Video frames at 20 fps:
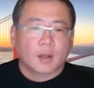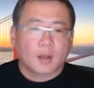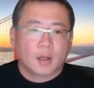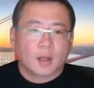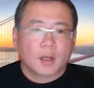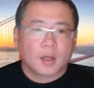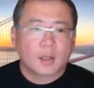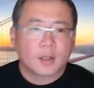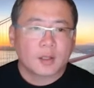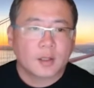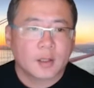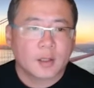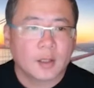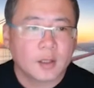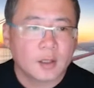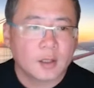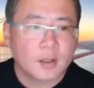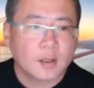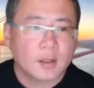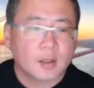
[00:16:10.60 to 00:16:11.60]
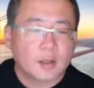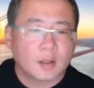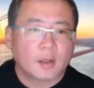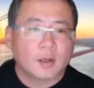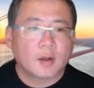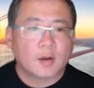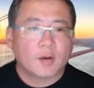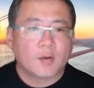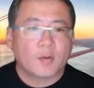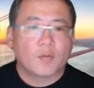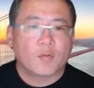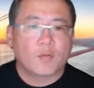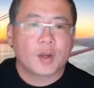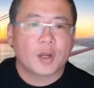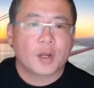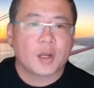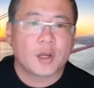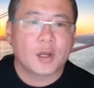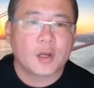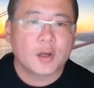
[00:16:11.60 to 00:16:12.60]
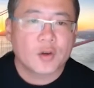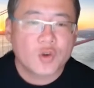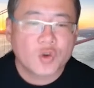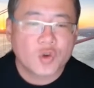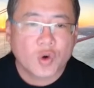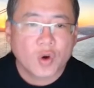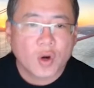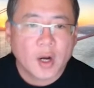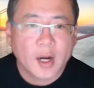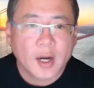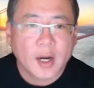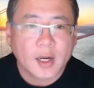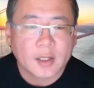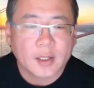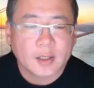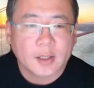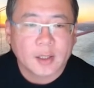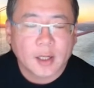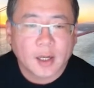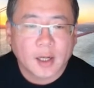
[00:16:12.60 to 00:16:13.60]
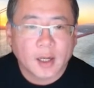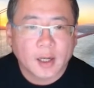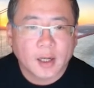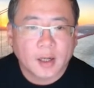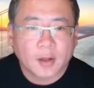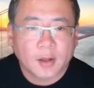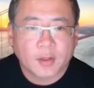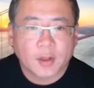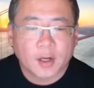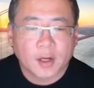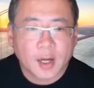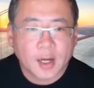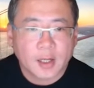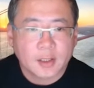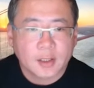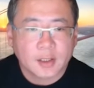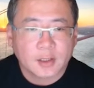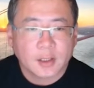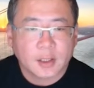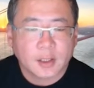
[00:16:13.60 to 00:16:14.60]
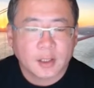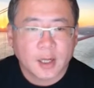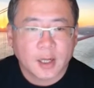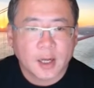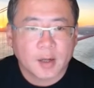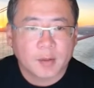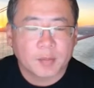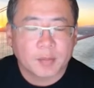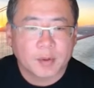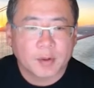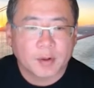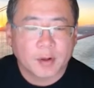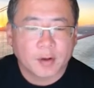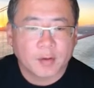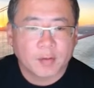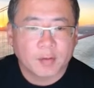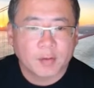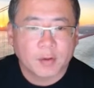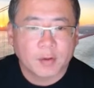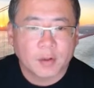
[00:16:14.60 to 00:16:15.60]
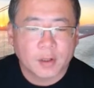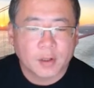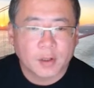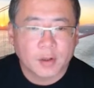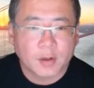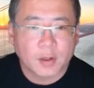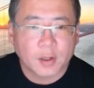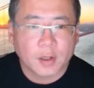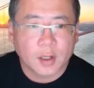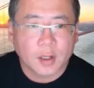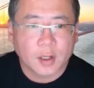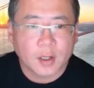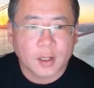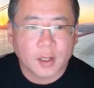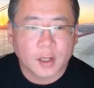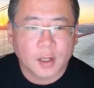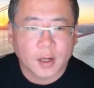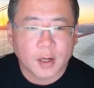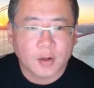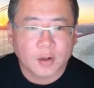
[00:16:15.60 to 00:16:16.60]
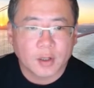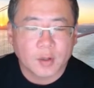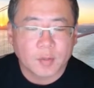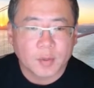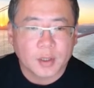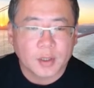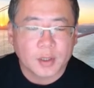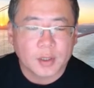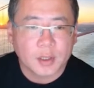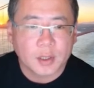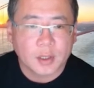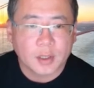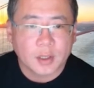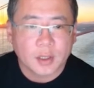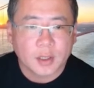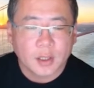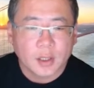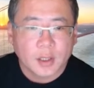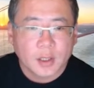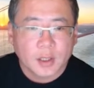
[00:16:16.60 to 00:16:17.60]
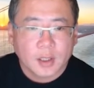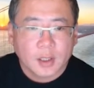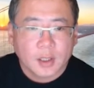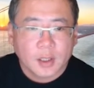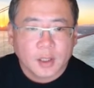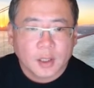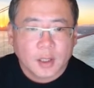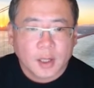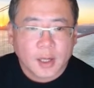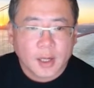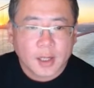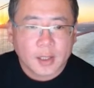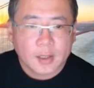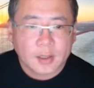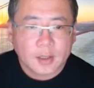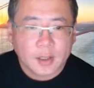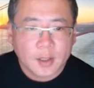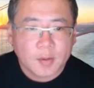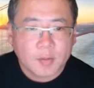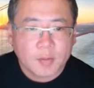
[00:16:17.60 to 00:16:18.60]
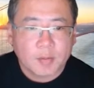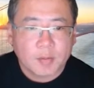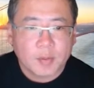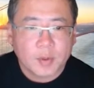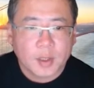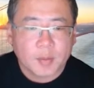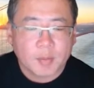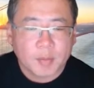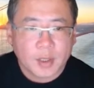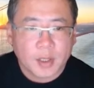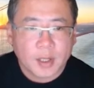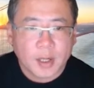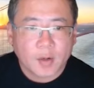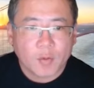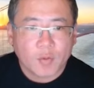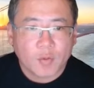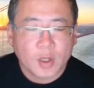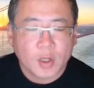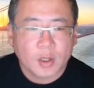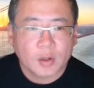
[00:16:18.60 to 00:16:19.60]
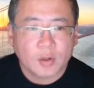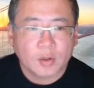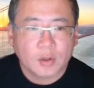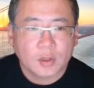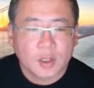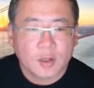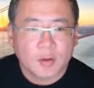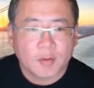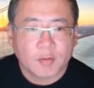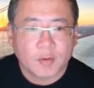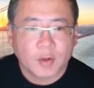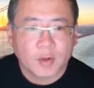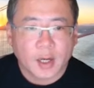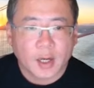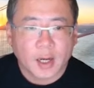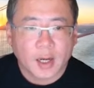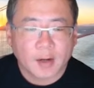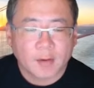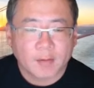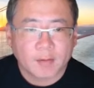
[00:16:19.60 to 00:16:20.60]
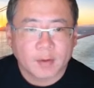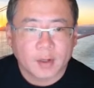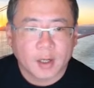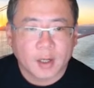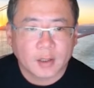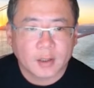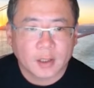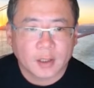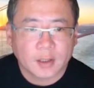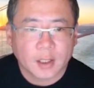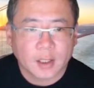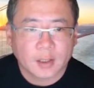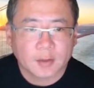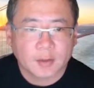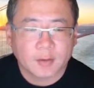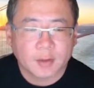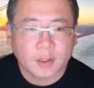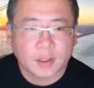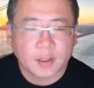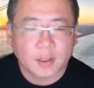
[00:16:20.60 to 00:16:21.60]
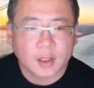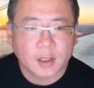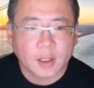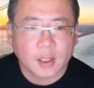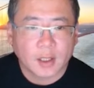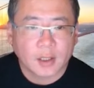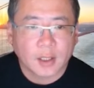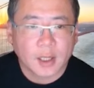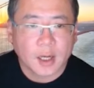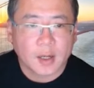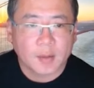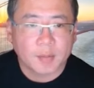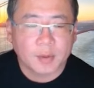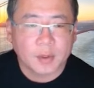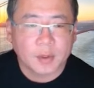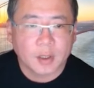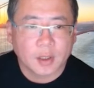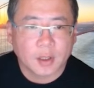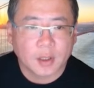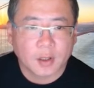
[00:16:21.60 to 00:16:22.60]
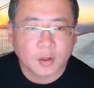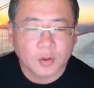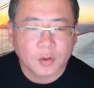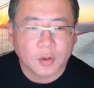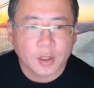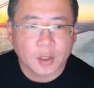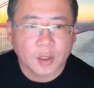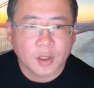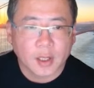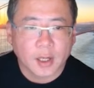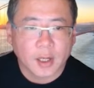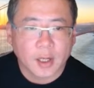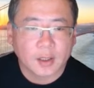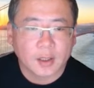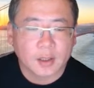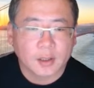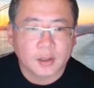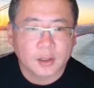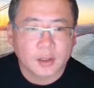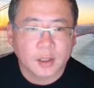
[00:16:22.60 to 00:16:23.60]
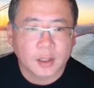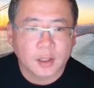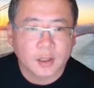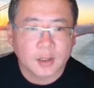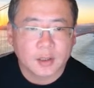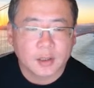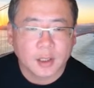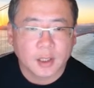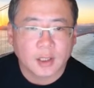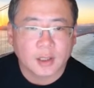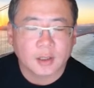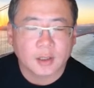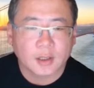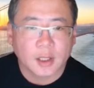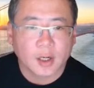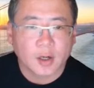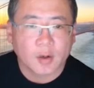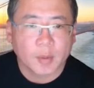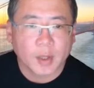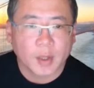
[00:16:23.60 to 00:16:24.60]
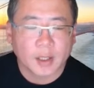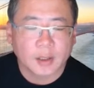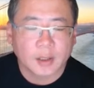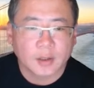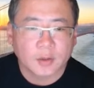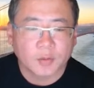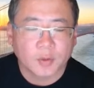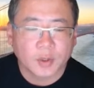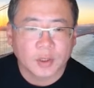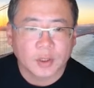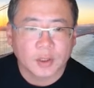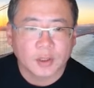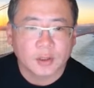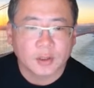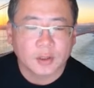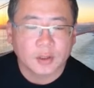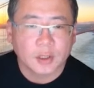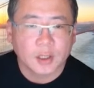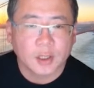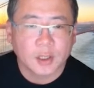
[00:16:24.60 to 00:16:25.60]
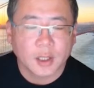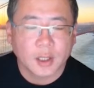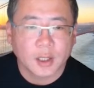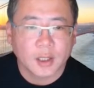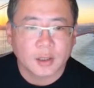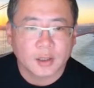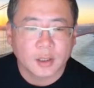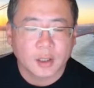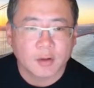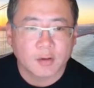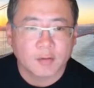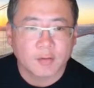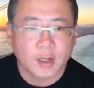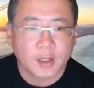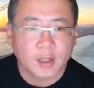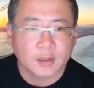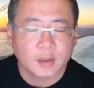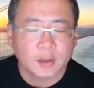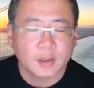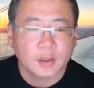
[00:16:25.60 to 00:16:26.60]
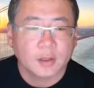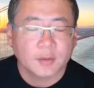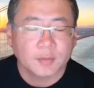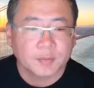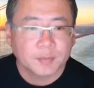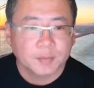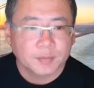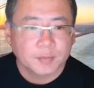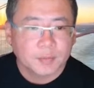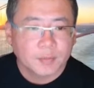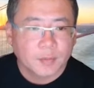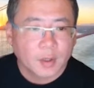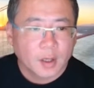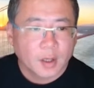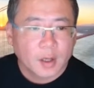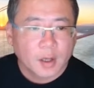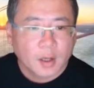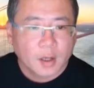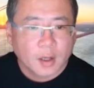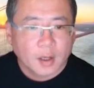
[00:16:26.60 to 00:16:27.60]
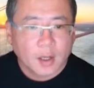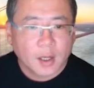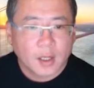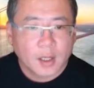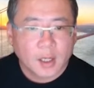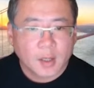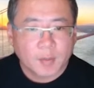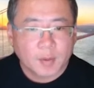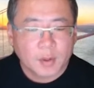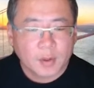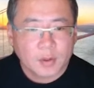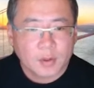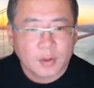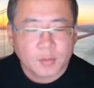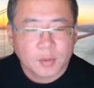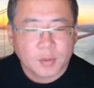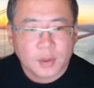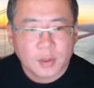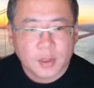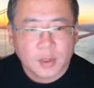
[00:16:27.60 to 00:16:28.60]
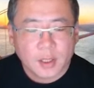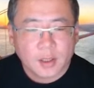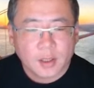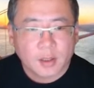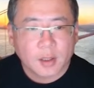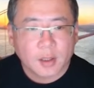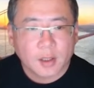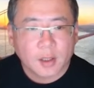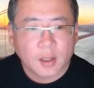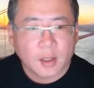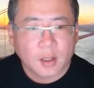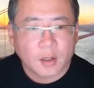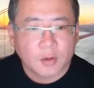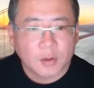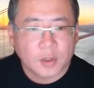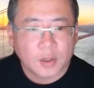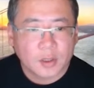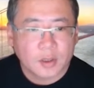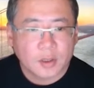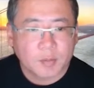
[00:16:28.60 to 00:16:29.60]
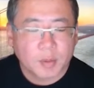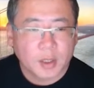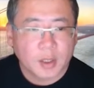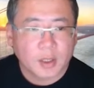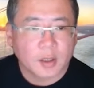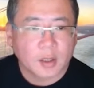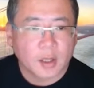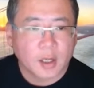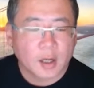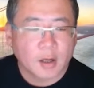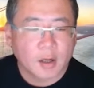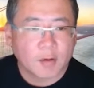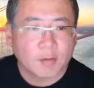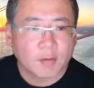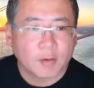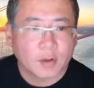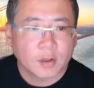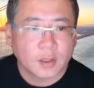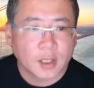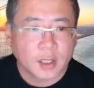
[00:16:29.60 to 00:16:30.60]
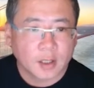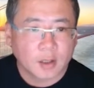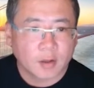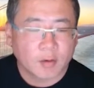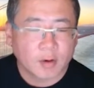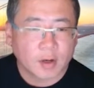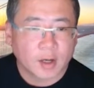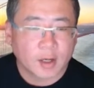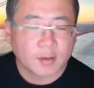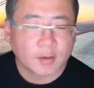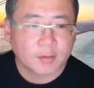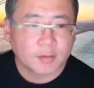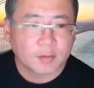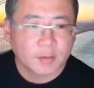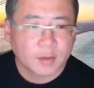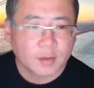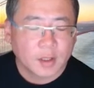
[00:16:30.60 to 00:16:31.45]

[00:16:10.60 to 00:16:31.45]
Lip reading: And we tried the largest attempt for the Ldbc SMB BI workload. We have successfully attempted the loading at the 36 terabytes, which is 30K scale factor. And I'm going to present the loading speed for Telegraph.